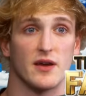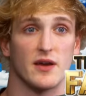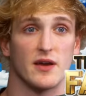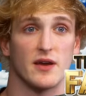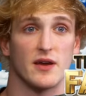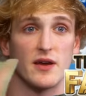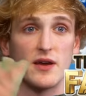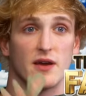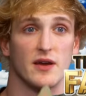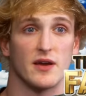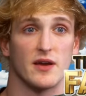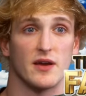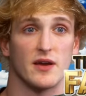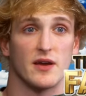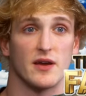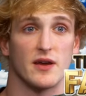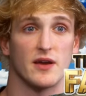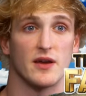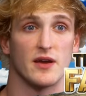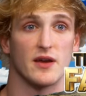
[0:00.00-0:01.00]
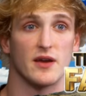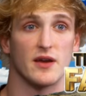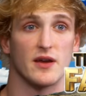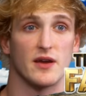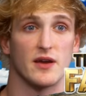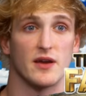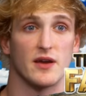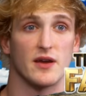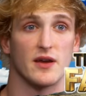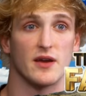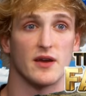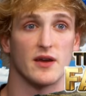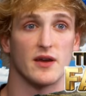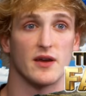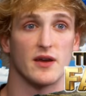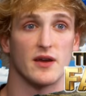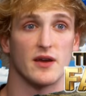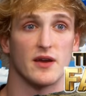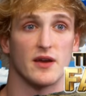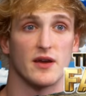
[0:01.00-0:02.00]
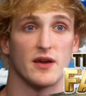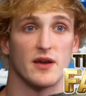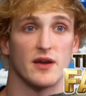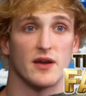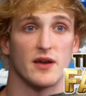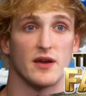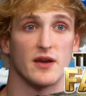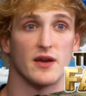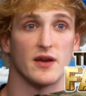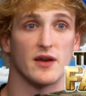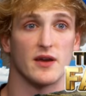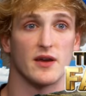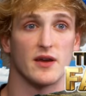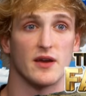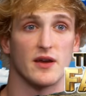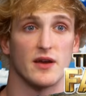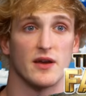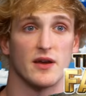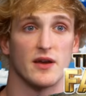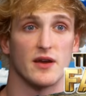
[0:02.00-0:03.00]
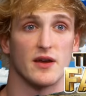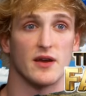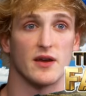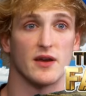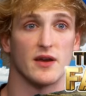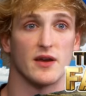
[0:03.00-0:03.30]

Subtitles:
(silent)